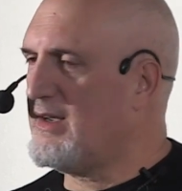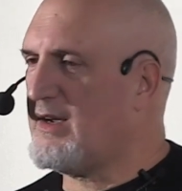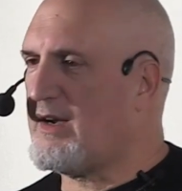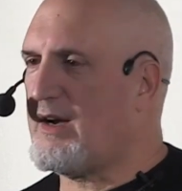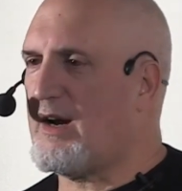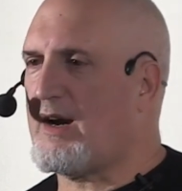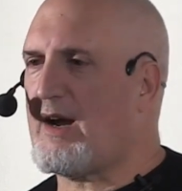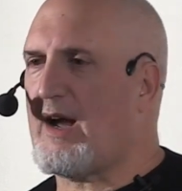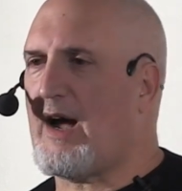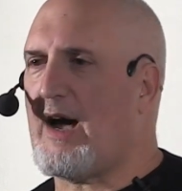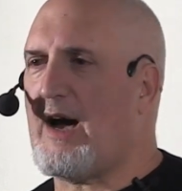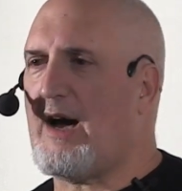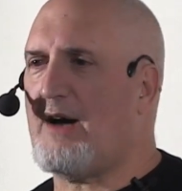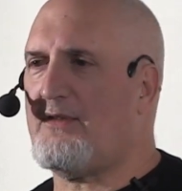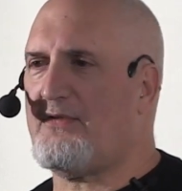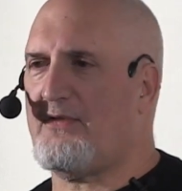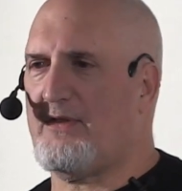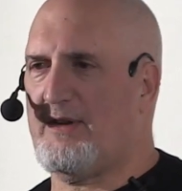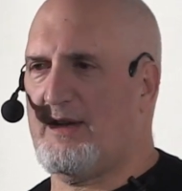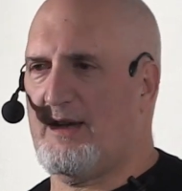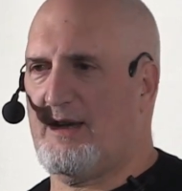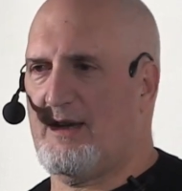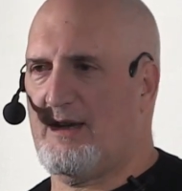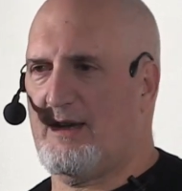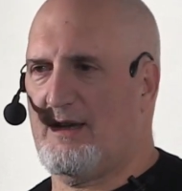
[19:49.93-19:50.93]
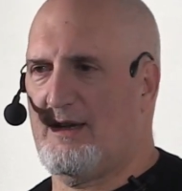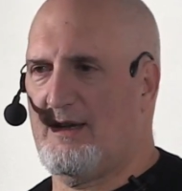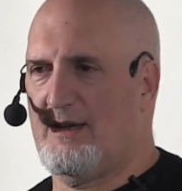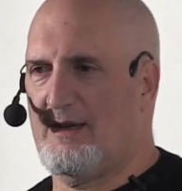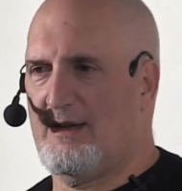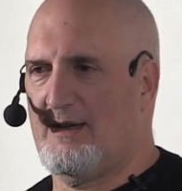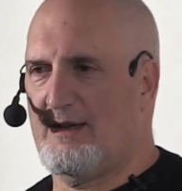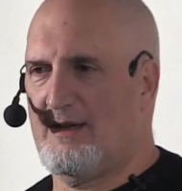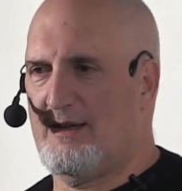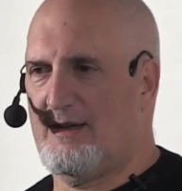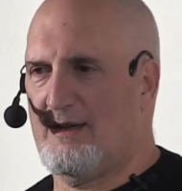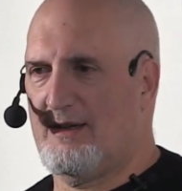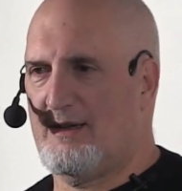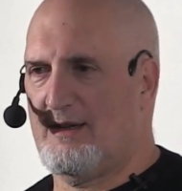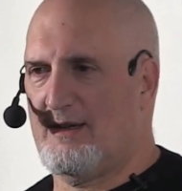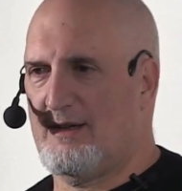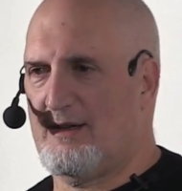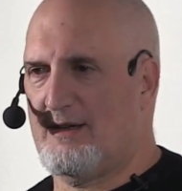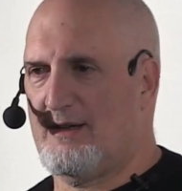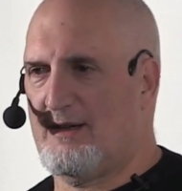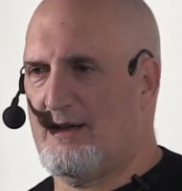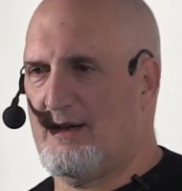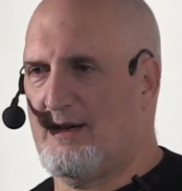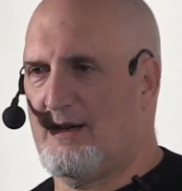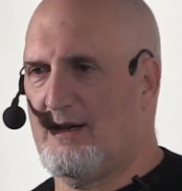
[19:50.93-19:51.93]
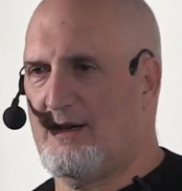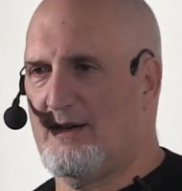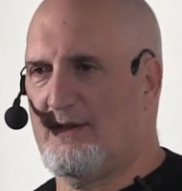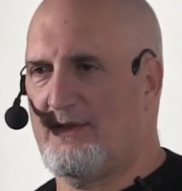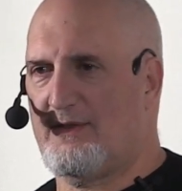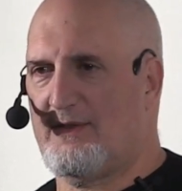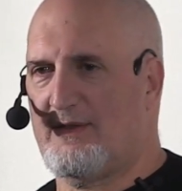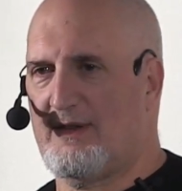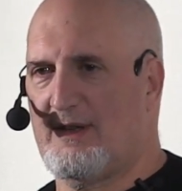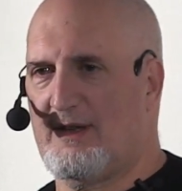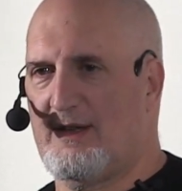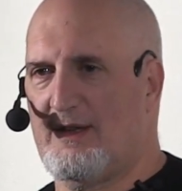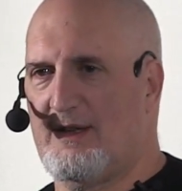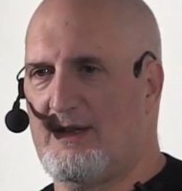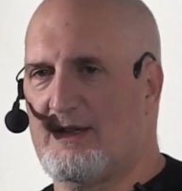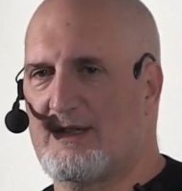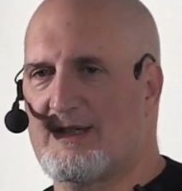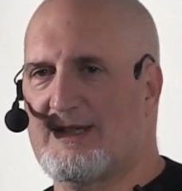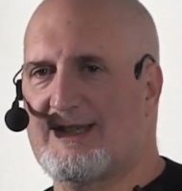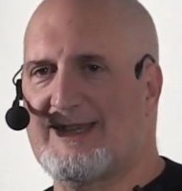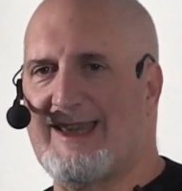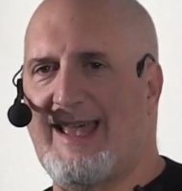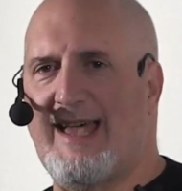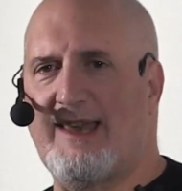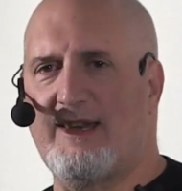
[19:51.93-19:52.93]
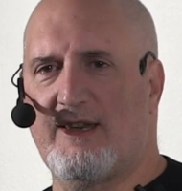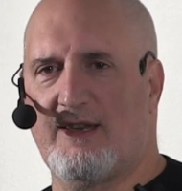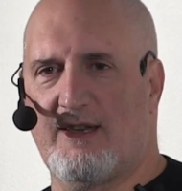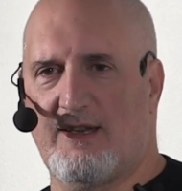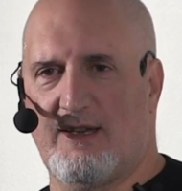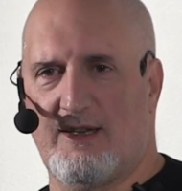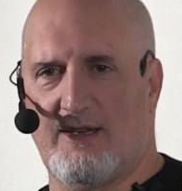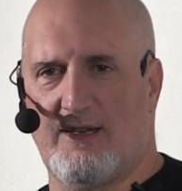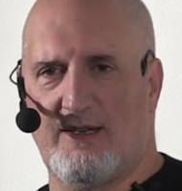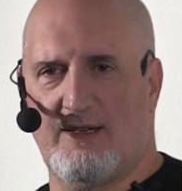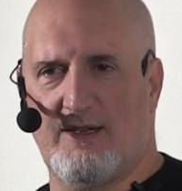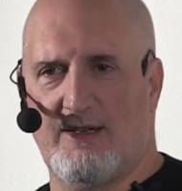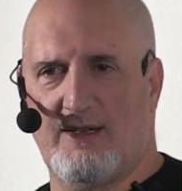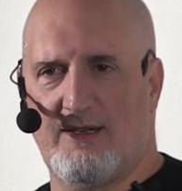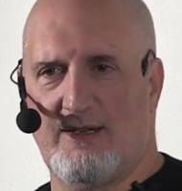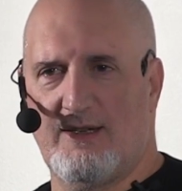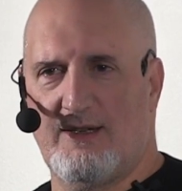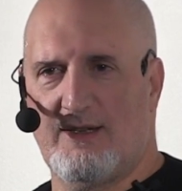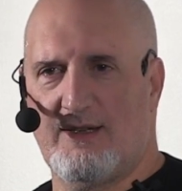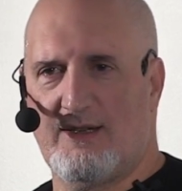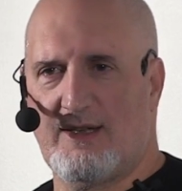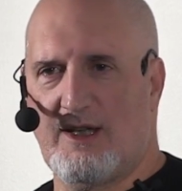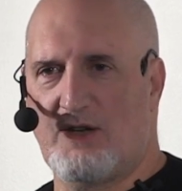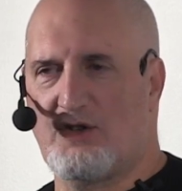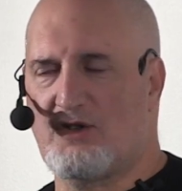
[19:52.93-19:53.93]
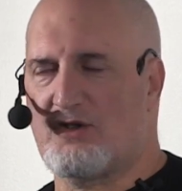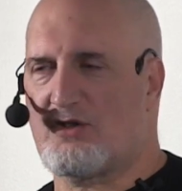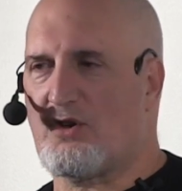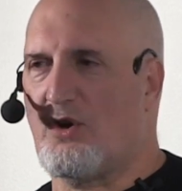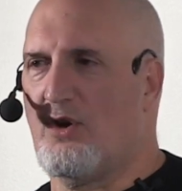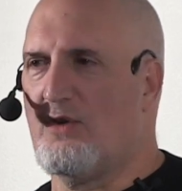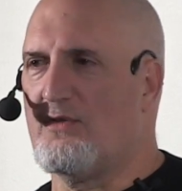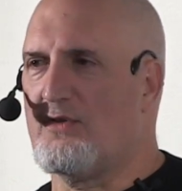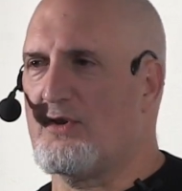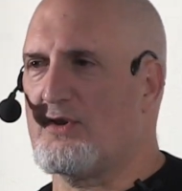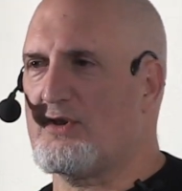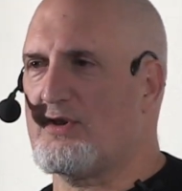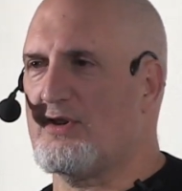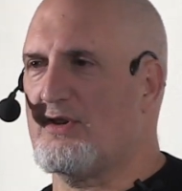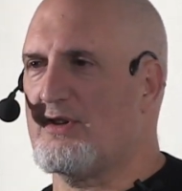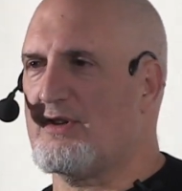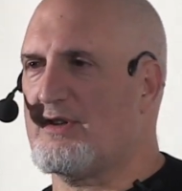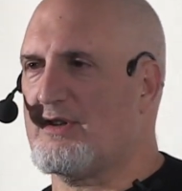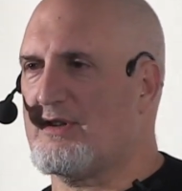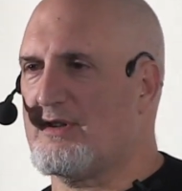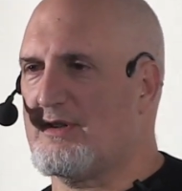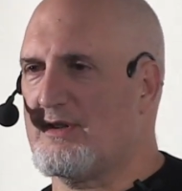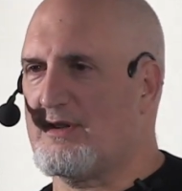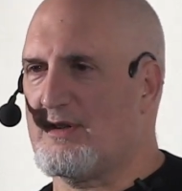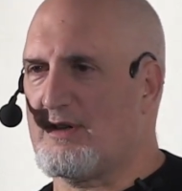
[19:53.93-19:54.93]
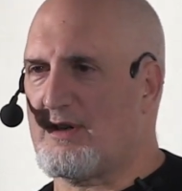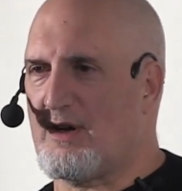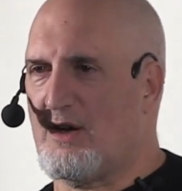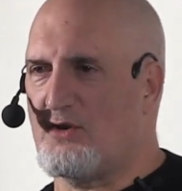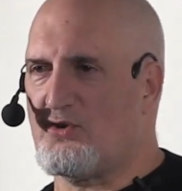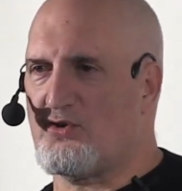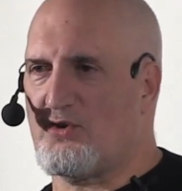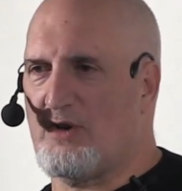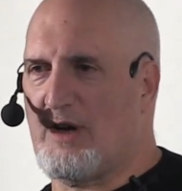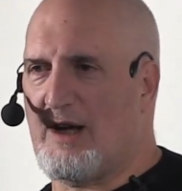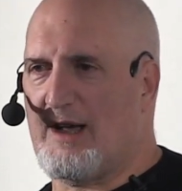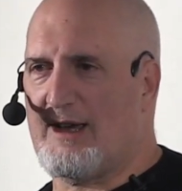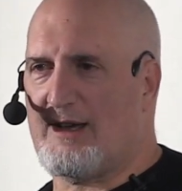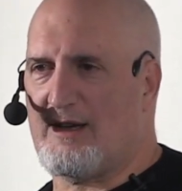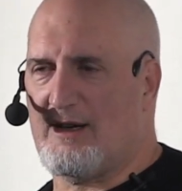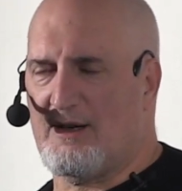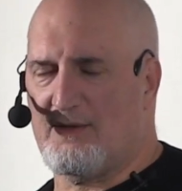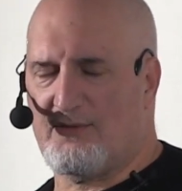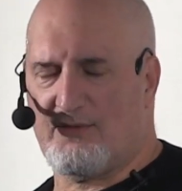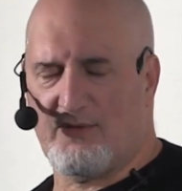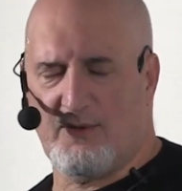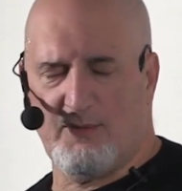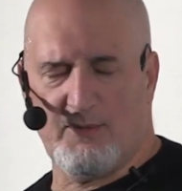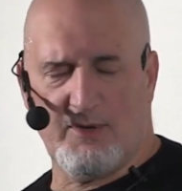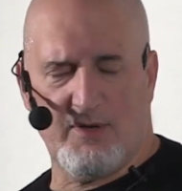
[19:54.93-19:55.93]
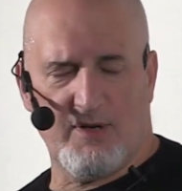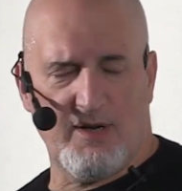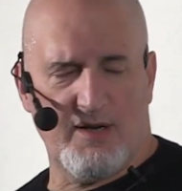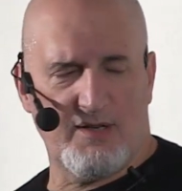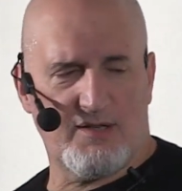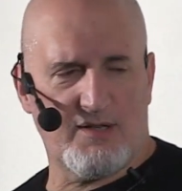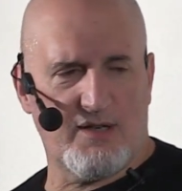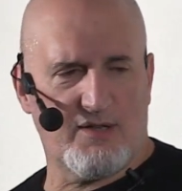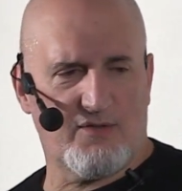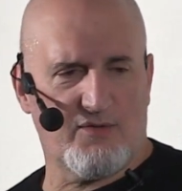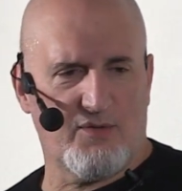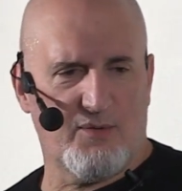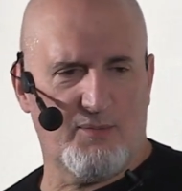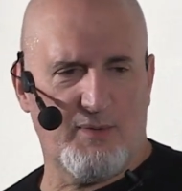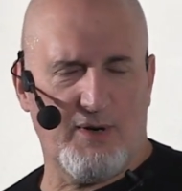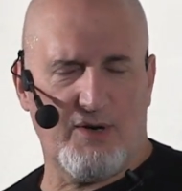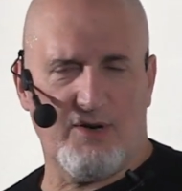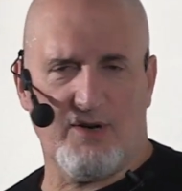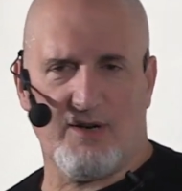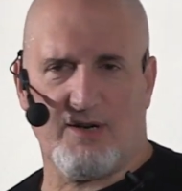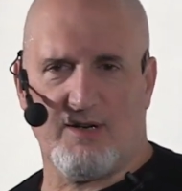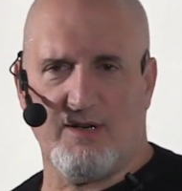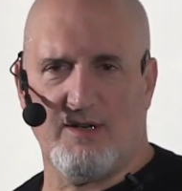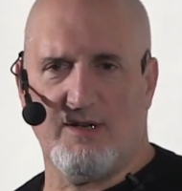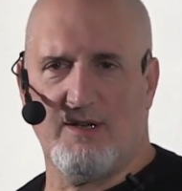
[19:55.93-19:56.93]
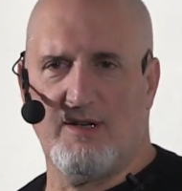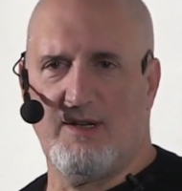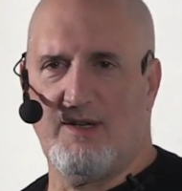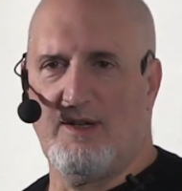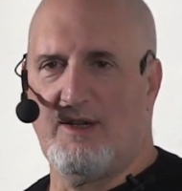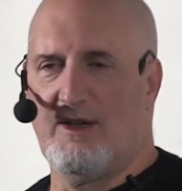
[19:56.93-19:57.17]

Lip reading: Cacophony of insanity that just overtook the country I come from, the United States of America,